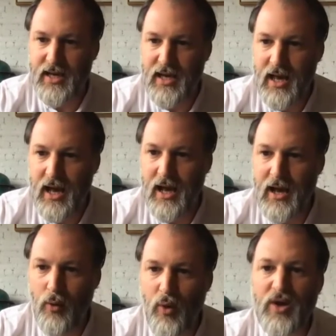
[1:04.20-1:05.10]

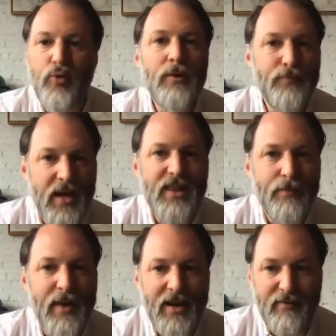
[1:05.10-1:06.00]
What would be the
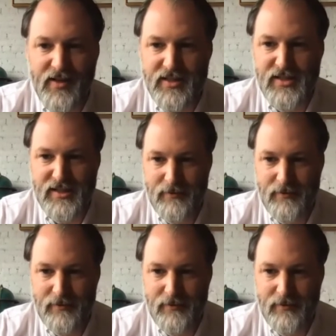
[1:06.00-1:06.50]
benefits?